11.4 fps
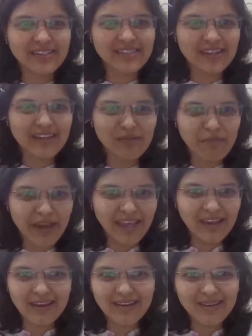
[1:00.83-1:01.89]
external
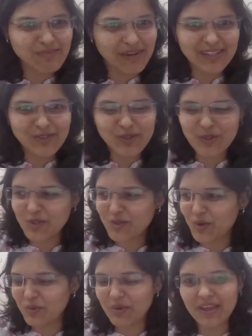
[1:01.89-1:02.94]
mic, but this was
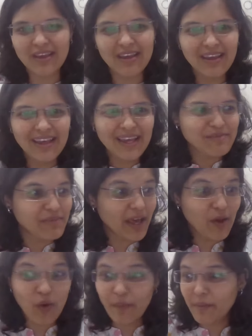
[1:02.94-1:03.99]
also not working. But
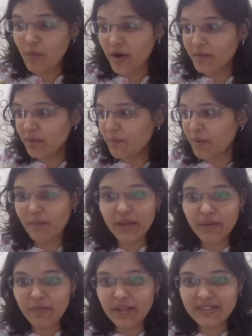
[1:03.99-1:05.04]
I hope I'm audible
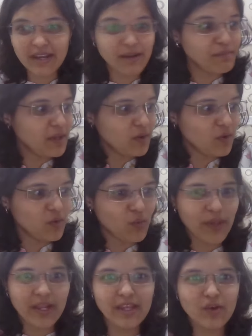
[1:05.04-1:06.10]
properly. Please let me know
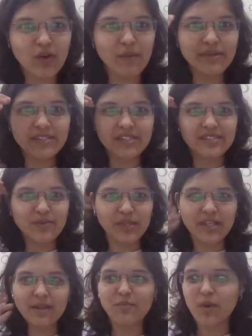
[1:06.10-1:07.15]
quickly in the comment section
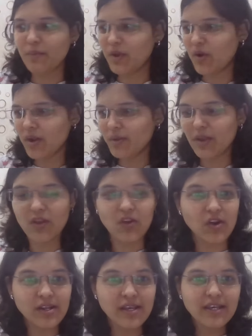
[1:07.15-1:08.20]
whether I'm properly audible or
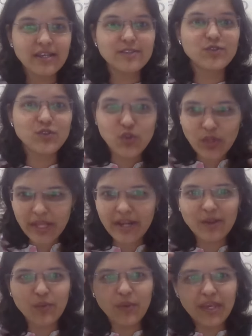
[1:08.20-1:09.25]
not, so
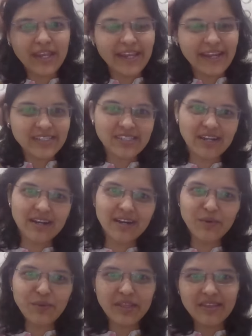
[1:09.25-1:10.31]
that we can get
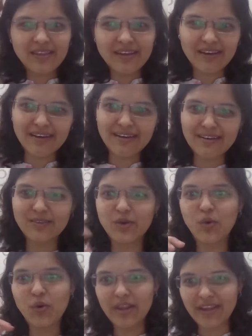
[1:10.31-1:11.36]
started with
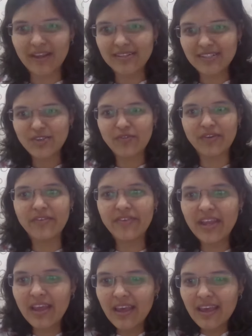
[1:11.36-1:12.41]
the whole analysis of
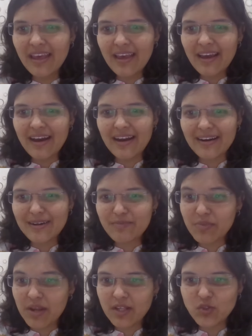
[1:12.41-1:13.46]
Nifty.
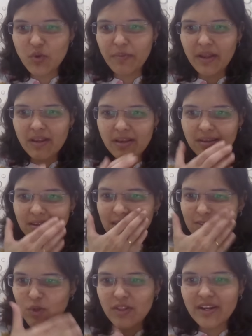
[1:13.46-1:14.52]
Raj Gopal
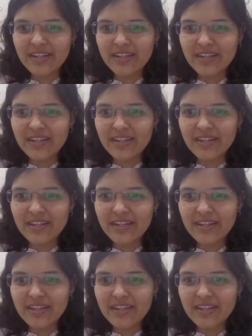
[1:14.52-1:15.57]
is already saying, but